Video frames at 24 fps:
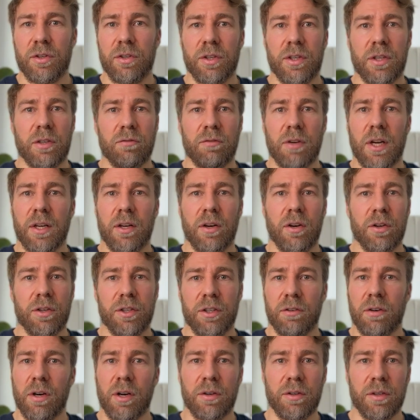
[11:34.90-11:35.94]
you can run it on
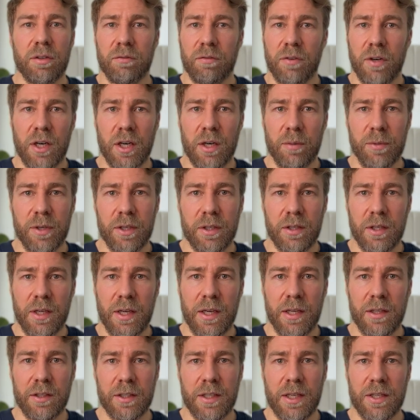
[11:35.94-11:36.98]
your own environment
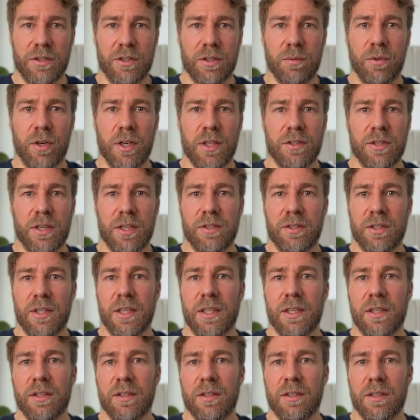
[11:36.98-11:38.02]
and customize as
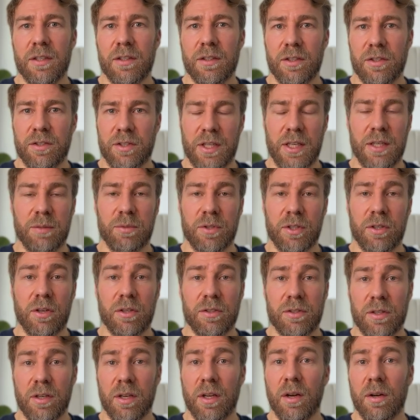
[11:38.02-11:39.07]
needed. This keeps
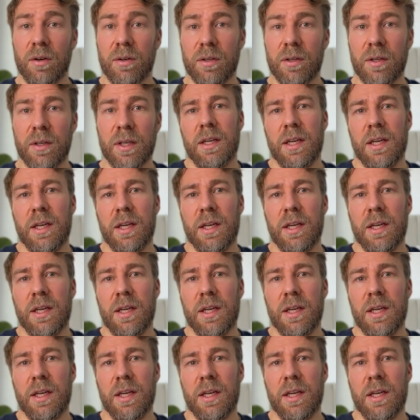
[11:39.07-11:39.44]
costs low.